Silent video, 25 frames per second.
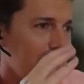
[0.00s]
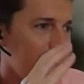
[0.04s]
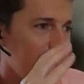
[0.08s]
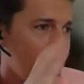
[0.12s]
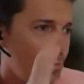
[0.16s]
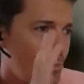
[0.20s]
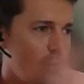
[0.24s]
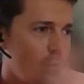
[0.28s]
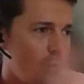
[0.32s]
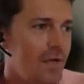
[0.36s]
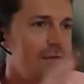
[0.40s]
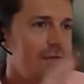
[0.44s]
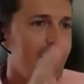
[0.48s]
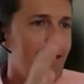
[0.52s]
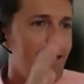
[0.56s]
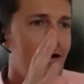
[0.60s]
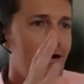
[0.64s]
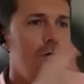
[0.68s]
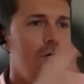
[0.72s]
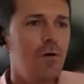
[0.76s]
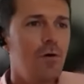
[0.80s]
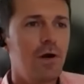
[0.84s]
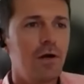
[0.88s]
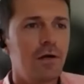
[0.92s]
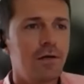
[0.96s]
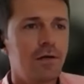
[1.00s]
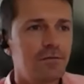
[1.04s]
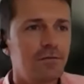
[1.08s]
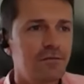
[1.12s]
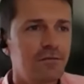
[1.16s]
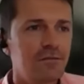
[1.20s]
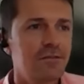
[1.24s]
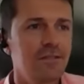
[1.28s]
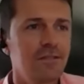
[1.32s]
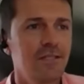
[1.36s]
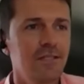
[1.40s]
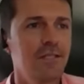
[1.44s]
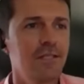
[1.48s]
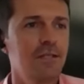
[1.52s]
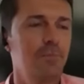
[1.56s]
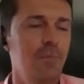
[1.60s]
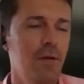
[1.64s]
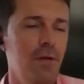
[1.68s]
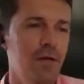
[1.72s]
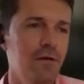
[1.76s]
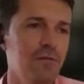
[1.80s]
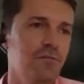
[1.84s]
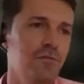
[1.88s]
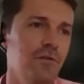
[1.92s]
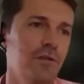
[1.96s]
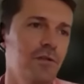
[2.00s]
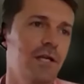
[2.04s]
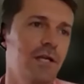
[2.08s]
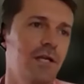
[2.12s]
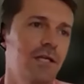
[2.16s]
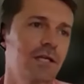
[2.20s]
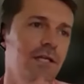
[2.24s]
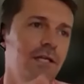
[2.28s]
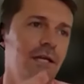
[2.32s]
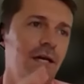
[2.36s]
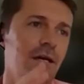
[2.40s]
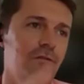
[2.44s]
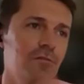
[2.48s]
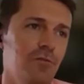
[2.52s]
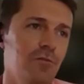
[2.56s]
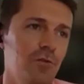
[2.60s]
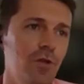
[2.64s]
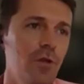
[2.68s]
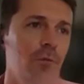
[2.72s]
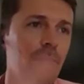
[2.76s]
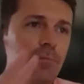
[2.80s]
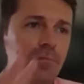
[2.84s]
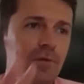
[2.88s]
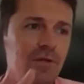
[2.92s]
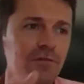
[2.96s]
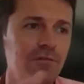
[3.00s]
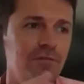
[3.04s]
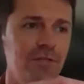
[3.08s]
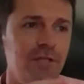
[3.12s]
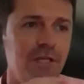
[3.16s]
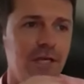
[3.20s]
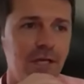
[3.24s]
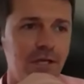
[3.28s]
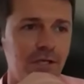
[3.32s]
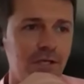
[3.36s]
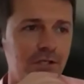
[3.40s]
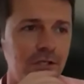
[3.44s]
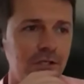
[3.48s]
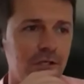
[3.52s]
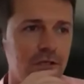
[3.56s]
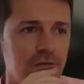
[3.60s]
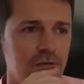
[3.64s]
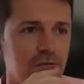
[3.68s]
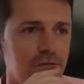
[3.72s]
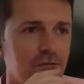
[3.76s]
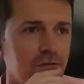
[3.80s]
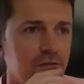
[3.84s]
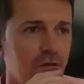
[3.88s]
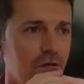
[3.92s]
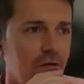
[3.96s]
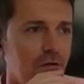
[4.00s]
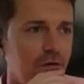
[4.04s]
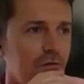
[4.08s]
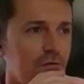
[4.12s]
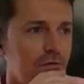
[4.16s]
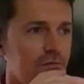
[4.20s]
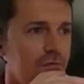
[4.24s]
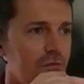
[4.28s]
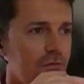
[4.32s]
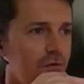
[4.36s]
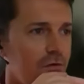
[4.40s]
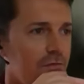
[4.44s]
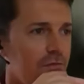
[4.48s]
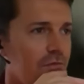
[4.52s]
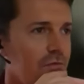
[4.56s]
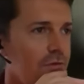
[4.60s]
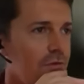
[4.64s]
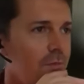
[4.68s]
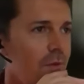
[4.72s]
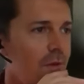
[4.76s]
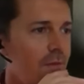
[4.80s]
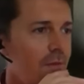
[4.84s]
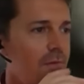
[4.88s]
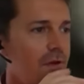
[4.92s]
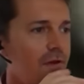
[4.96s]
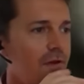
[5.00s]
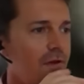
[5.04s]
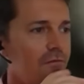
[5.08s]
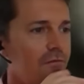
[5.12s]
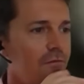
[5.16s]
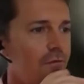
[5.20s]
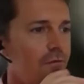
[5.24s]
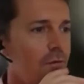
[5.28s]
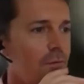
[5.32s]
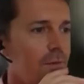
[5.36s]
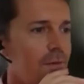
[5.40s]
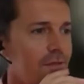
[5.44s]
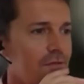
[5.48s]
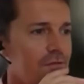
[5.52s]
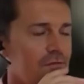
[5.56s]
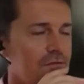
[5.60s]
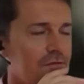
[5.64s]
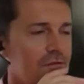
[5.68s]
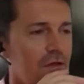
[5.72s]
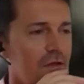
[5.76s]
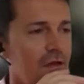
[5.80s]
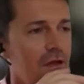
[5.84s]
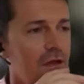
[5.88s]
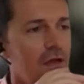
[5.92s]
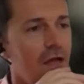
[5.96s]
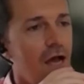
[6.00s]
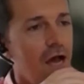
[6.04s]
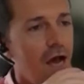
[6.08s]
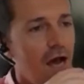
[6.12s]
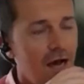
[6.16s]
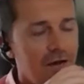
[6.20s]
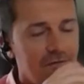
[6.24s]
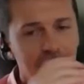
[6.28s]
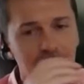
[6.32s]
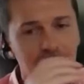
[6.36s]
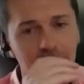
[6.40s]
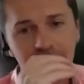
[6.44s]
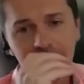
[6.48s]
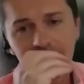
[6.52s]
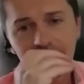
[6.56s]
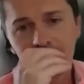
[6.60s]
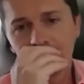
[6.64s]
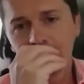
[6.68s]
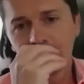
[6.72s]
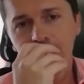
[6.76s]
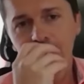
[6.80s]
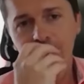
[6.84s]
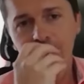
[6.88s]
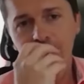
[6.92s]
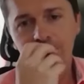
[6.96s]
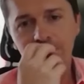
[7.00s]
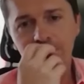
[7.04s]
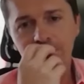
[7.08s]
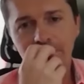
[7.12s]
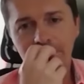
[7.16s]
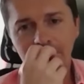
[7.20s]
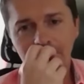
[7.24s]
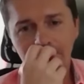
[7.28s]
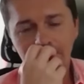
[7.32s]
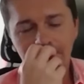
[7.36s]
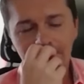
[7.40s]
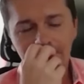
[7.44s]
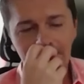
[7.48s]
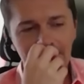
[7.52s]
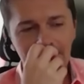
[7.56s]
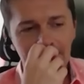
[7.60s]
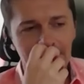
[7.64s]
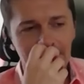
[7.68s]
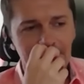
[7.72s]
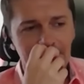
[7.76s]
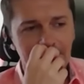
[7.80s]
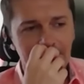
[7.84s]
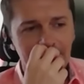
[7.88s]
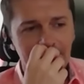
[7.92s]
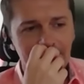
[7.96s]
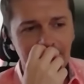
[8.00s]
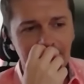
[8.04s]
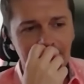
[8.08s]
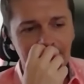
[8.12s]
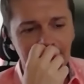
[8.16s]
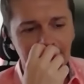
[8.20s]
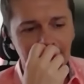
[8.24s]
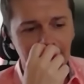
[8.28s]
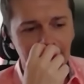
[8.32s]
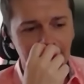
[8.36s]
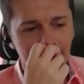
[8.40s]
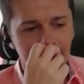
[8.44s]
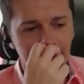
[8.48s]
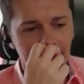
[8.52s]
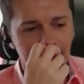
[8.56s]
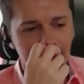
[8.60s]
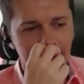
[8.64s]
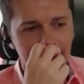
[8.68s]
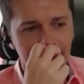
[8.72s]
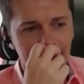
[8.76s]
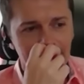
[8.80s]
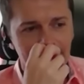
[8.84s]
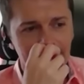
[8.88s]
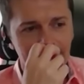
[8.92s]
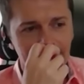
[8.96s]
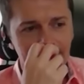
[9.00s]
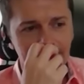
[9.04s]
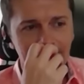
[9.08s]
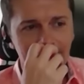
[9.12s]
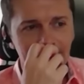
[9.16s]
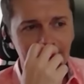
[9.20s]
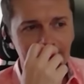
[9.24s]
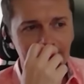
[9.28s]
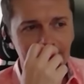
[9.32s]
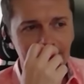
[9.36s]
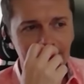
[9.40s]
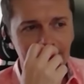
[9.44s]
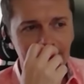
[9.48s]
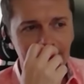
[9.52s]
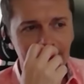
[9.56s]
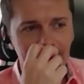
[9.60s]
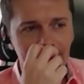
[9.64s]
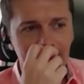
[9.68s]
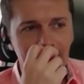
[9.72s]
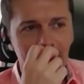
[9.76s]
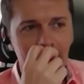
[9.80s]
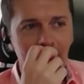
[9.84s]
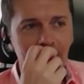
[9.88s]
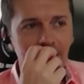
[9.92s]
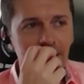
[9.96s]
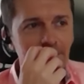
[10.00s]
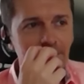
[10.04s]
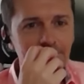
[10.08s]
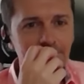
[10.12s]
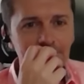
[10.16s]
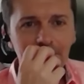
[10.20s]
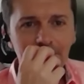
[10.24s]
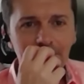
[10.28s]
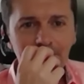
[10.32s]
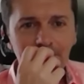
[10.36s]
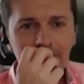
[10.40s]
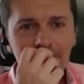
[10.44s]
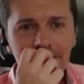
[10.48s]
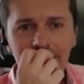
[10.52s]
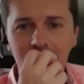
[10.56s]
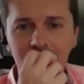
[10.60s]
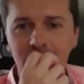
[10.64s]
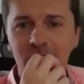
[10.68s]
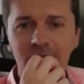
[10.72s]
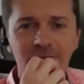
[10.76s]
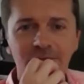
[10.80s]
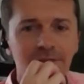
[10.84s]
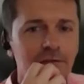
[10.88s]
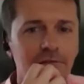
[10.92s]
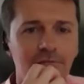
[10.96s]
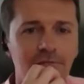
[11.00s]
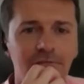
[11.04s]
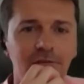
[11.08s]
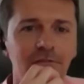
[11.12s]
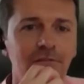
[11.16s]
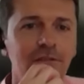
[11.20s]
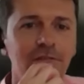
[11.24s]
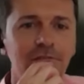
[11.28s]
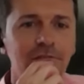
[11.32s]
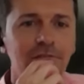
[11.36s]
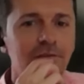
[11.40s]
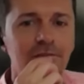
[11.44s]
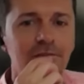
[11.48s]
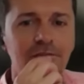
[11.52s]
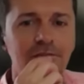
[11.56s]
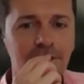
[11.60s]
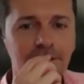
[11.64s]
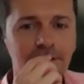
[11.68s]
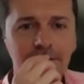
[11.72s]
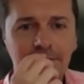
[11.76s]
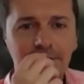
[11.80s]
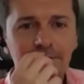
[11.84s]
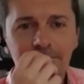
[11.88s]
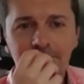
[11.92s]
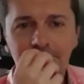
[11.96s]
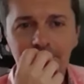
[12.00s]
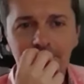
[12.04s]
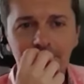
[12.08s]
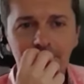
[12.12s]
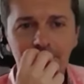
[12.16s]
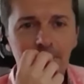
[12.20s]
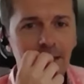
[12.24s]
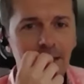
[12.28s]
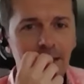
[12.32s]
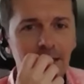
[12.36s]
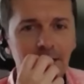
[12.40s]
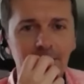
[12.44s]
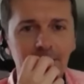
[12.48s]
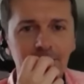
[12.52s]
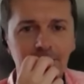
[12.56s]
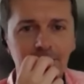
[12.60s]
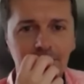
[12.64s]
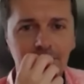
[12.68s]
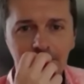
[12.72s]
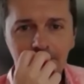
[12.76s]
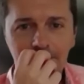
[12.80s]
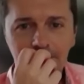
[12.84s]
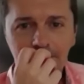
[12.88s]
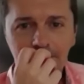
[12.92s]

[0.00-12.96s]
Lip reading: right now I see it personally as an amplification of human performance. After in the future, I have to admit I'm still 50-50 about,